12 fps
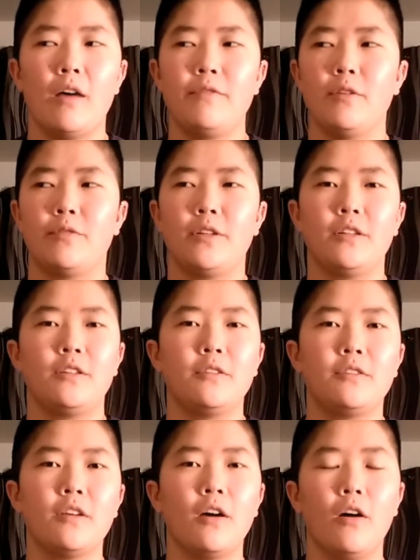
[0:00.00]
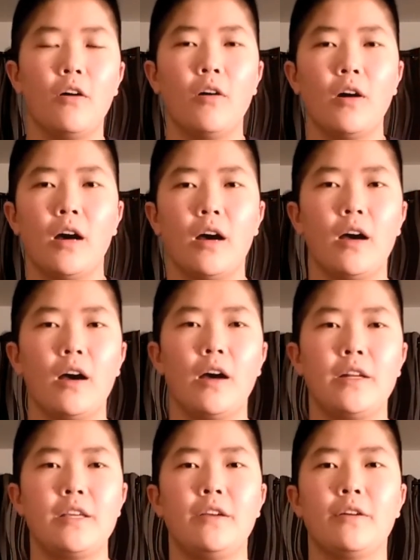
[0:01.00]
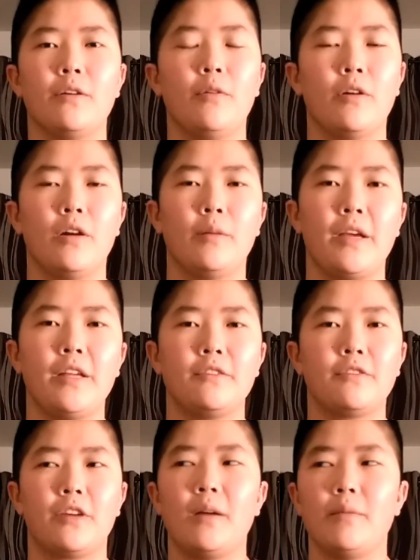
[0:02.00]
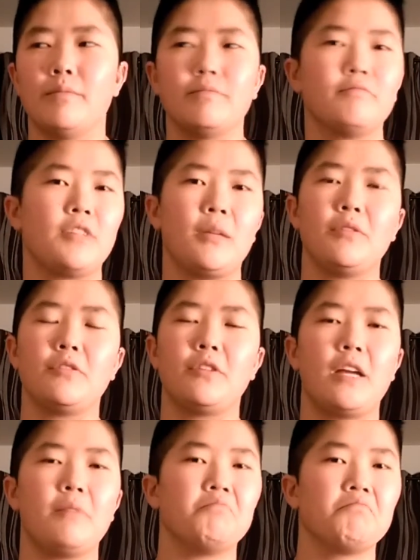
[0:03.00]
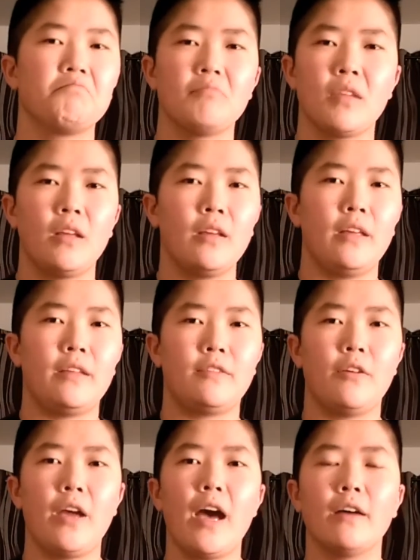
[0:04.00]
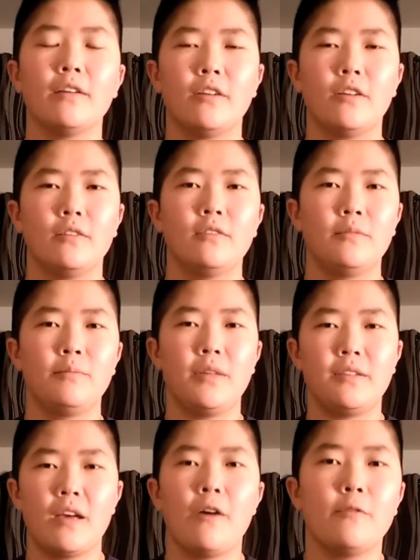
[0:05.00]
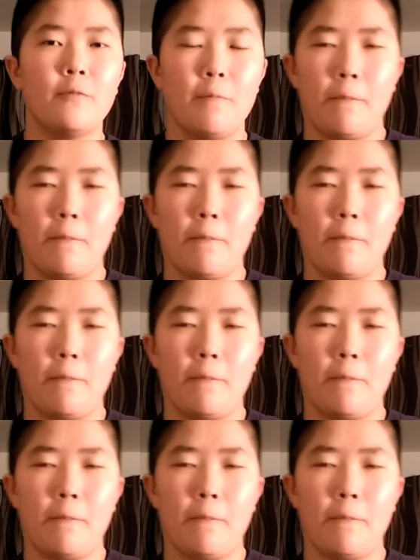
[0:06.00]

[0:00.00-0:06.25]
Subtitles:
feel free to do so on here or on my Instagram, same username. So yeah, peace out.